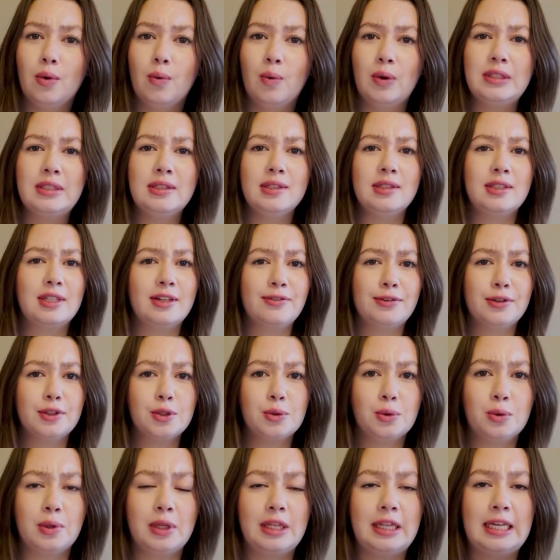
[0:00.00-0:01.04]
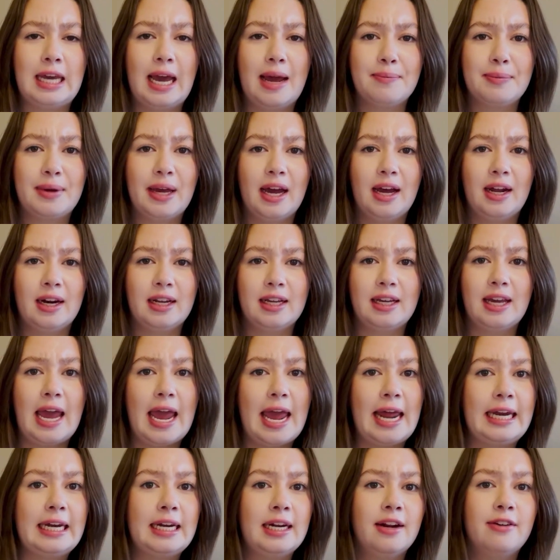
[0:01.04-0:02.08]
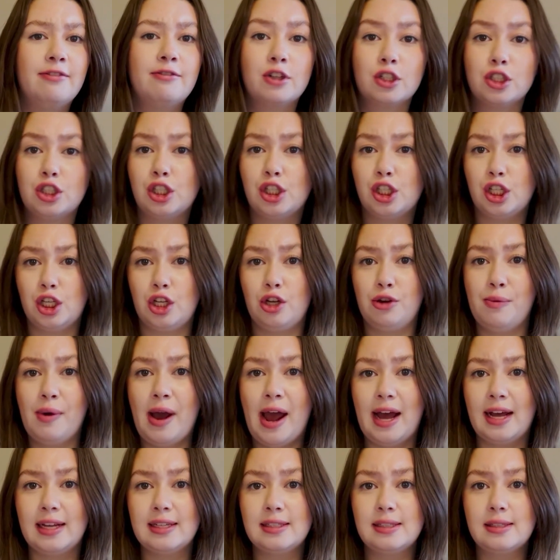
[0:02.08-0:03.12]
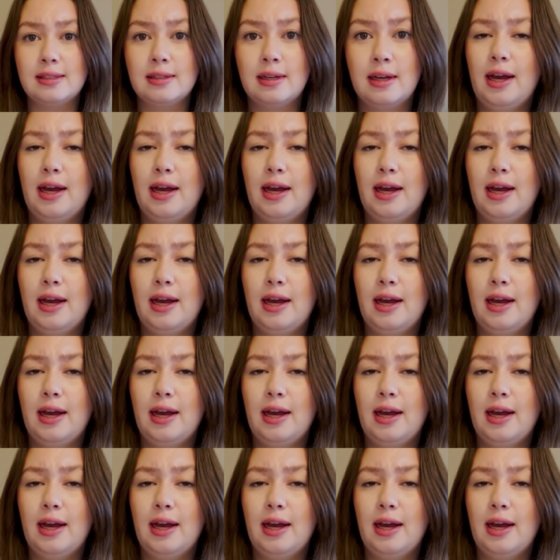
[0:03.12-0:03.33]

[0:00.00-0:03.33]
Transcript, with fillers: What's the difference between the MCAT in Canada versus the US?